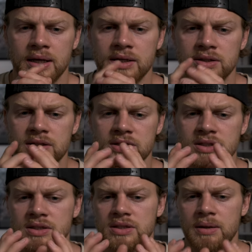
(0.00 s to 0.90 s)
and there's
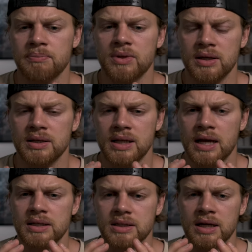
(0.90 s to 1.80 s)
something
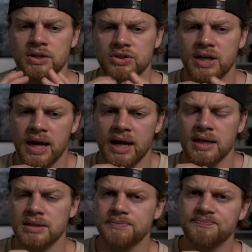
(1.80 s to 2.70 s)
that I just
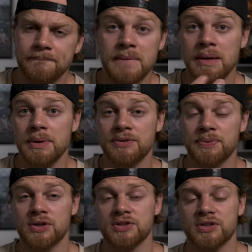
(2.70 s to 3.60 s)
can't. Maybe it's
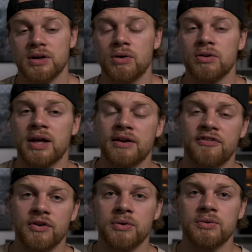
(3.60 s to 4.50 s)
because all the other
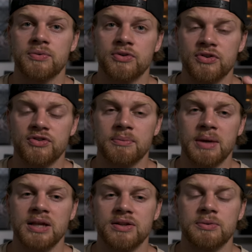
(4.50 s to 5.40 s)
photos was just
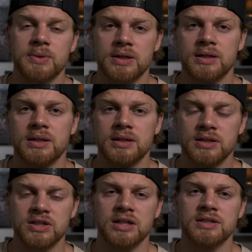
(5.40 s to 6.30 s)
amazing with
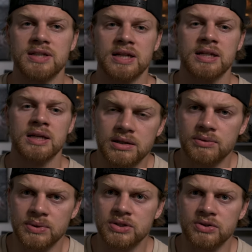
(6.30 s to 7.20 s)
the sunset.
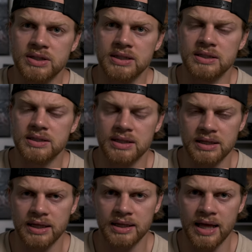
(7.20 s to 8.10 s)
We took these
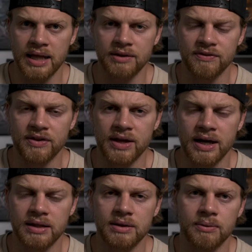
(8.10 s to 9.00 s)
like in the end of the
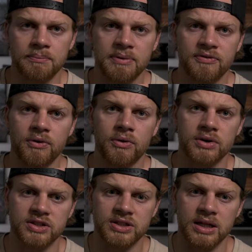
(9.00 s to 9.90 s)
night
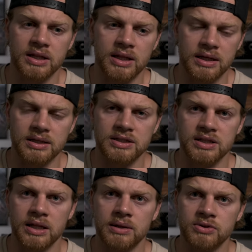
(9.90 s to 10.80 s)
before the sun, like the
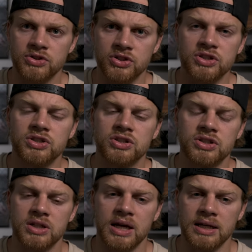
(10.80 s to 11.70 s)
sun
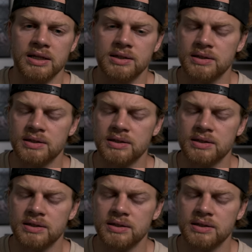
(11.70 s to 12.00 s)
just like